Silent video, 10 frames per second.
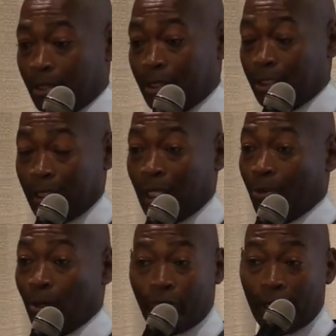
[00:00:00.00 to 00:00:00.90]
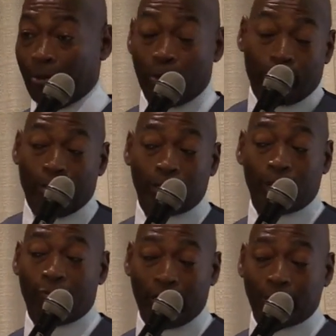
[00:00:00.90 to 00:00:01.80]
could see him. We're friends
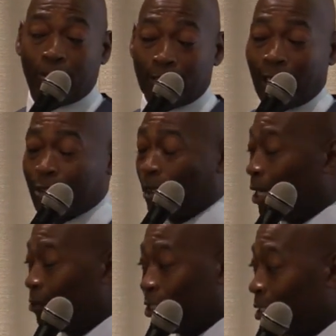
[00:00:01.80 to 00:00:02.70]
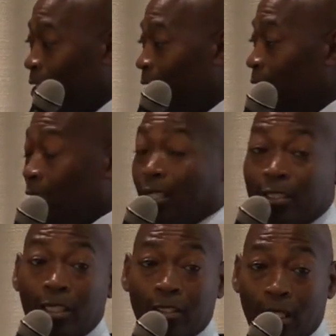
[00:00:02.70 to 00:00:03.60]
on Facebook now, so obviously he
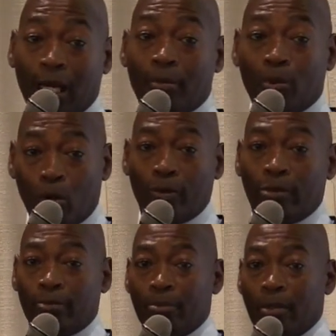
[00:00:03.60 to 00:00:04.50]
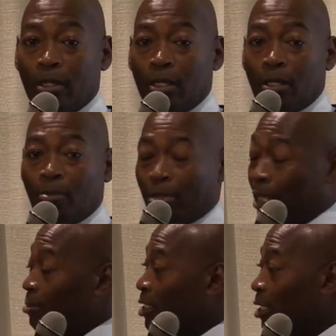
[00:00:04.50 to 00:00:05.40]
sees a lot more of him. But
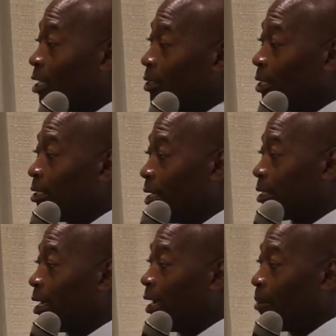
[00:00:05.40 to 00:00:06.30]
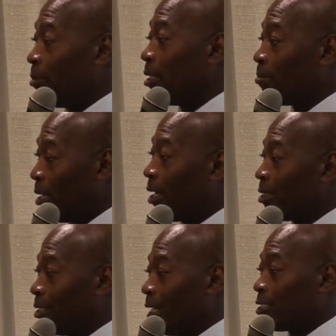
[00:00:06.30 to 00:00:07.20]
I'm just telling you that there can be a bond.
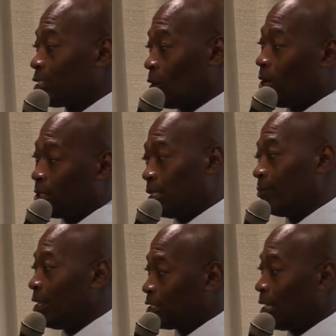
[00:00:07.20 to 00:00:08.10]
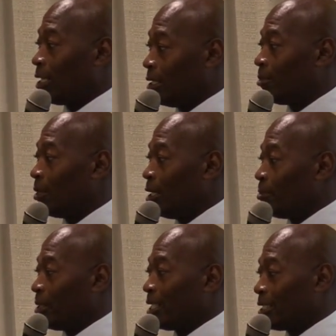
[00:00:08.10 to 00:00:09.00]
Yes, it's hard to give that child up,
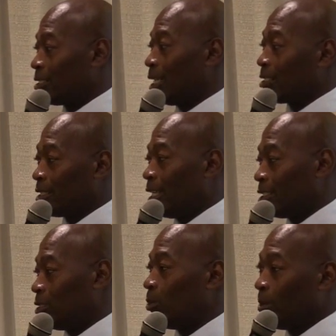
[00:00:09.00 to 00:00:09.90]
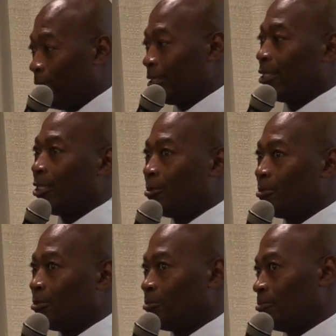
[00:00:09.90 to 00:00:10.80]
but as you get them,
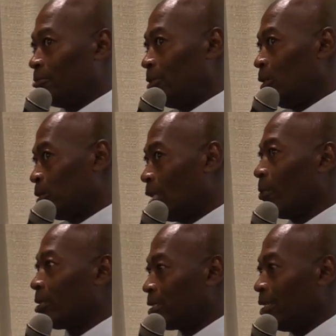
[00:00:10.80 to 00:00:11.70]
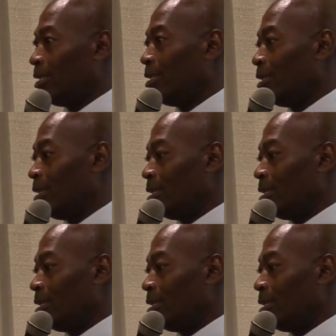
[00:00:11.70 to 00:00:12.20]
you somewhat see